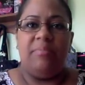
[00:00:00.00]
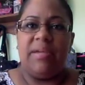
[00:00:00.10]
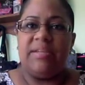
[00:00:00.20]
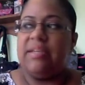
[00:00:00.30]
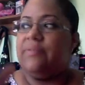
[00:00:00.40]

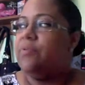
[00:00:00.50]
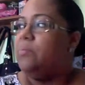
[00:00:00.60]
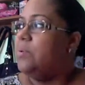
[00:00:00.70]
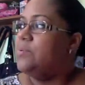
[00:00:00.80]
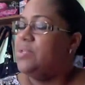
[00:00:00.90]
except for
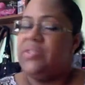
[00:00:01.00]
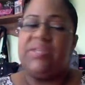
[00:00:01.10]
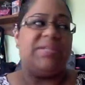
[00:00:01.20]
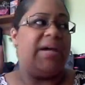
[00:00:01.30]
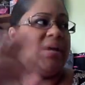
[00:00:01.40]
what was on the
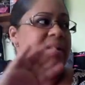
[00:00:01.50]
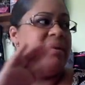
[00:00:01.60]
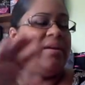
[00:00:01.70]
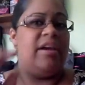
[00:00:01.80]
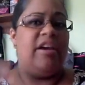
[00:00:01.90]
side
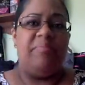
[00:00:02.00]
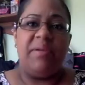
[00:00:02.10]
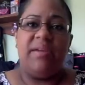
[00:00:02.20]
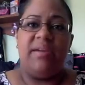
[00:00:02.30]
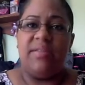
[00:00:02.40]
of
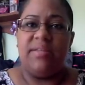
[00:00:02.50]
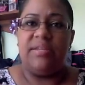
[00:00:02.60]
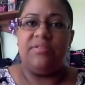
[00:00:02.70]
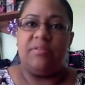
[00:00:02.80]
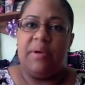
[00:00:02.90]
me. And then they
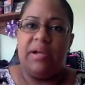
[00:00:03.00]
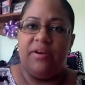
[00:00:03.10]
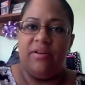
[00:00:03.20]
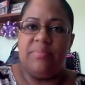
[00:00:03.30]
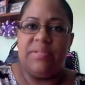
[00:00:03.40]
took my
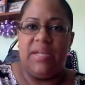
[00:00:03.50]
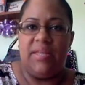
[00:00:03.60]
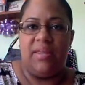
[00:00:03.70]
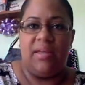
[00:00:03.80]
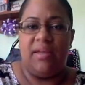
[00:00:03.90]
arms
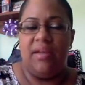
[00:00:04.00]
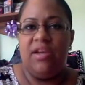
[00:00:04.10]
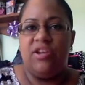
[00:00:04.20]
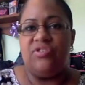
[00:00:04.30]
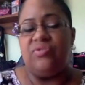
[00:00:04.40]
and they
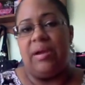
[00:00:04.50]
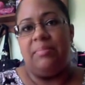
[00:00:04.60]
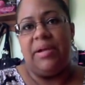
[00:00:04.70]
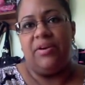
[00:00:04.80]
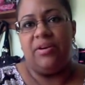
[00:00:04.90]
strapped
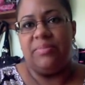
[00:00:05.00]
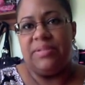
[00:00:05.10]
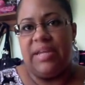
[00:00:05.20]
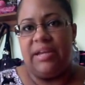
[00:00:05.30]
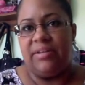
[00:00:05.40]
my arms
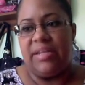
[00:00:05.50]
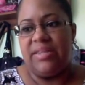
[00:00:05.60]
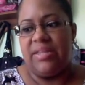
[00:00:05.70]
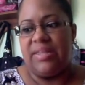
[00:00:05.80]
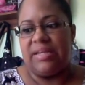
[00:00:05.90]
down,
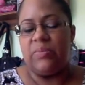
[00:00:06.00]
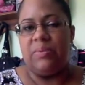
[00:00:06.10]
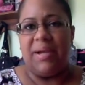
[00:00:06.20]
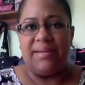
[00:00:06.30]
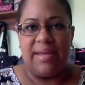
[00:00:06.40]
and then that's
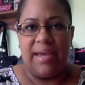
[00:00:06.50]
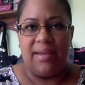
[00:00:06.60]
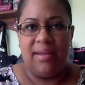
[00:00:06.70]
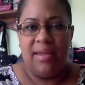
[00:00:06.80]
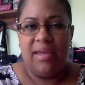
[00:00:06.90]
when my
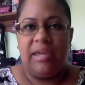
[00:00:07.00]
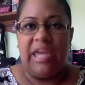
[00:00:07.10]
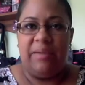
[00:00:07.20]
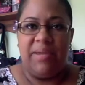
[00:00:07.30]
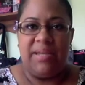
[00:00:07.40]
dad
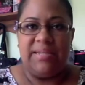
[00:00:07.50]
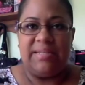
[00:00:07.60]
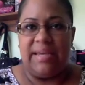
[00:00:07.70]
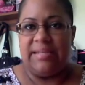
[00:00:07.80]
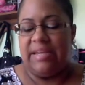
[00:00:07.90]
came in and
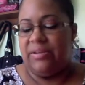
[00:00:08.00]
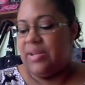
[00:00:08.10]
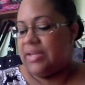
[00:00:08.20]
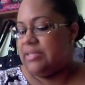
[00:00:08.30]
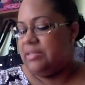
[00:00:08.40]
sat down
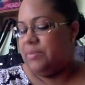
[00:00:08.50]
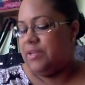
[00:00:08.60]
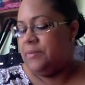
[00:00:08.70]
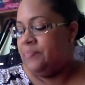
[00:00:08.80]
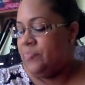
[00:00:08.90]
next to
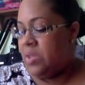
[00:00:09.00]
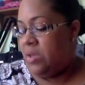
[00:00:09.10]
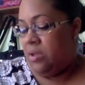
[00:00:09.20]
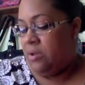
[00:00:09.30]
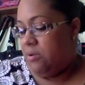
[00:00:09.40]
me.
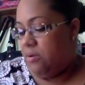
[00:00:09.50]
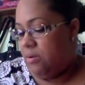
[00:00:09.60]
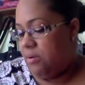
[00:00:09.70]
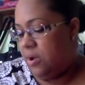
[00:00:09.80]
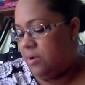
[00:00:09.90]

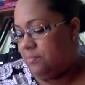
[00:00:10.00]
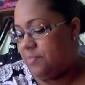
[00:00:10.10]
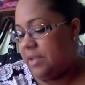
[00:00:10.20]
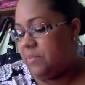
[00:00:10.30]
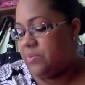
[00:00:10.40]

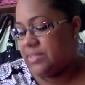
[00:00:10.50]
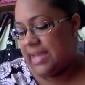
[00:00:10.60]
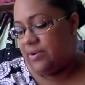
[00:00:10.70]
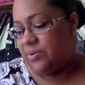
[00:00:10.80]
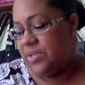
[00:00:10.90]
Baby was
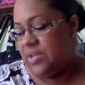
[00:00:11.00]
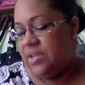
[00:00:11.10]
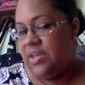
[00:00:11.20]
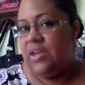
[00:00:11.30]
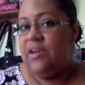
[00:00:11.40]
out
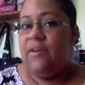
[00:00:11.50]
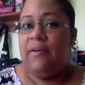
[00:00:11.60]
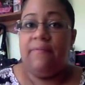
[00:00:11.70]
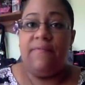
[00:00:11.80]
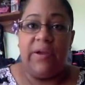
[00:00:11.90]

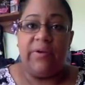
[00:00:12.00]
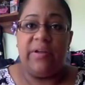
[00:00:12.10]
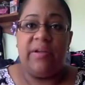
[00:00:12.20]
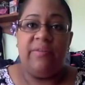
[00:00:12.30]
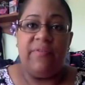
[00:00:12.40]

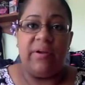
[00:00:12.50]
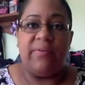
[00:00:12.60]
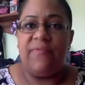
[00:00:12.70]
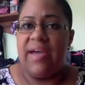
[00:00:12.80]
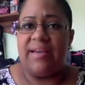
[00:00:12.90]
very, very
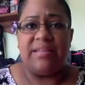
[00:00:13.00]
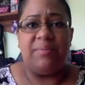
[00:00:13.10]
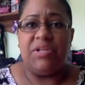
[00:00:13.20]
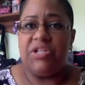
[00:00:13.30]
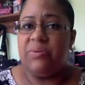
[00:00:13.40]
fast. I
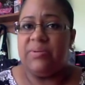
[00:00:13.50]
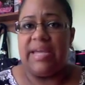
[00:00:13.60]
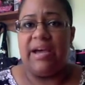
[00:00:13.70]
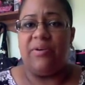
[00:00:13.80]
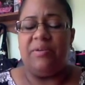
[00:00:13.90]
mean, she was
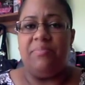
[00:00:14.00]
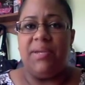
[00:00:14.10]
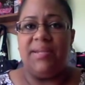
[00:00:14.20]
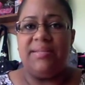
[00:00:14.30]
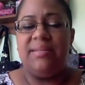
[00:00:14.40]
out in
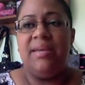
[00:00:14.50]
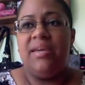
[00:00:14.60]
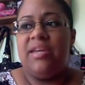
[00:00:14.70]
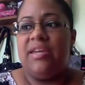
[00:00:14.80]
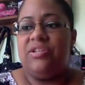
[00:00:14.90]
minutes.
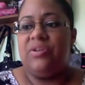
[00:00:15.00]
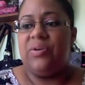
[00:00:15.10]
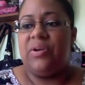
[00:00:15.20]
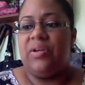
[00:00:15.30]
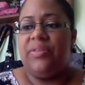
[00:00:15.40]
It
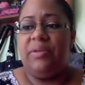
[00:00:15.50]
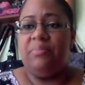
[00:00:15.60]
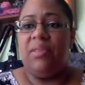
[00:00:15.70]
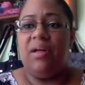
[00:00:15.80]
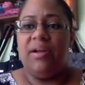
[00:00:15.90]
took
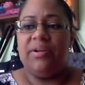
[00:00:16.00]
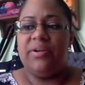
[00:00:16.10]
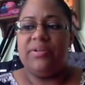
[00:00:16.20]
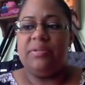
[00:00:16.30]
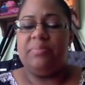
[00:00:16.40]
them
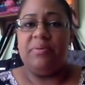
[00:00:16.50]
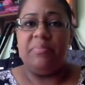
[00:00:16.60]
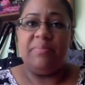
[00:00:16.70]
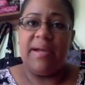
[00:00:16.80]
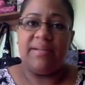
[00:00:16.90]
longer to put
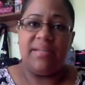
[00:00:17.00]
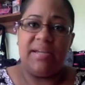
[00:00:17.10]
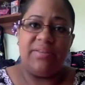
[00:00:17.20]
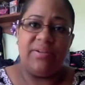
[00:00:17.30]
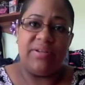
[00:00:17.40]
me back
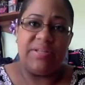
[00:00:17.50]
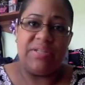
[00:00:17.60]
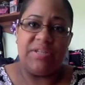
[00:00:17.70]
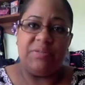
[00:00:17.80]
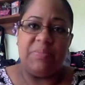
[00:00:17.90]
together and
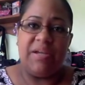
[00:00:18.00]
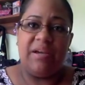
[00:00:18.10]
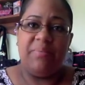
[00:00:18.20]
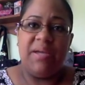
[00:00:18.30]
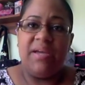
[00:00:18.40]
stitch me
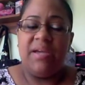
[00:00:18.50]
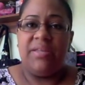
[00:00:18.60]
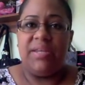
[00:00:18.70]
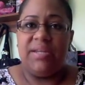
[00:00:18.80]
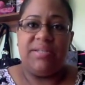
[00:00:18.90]
up
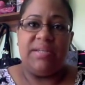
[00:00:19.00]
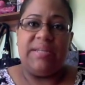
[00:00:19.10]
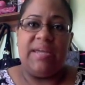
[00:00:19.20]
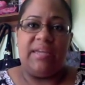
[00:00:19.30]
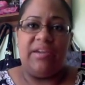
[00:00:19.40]
than it did
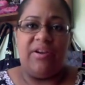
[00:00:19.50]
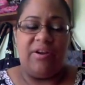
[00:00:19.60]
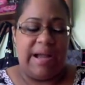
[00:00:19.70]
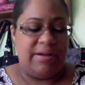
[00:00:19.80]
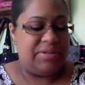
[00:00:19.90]
taking her
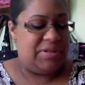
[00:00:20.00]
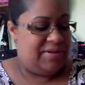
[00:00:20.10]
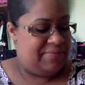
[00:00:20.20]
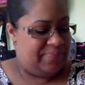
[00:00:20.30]
out.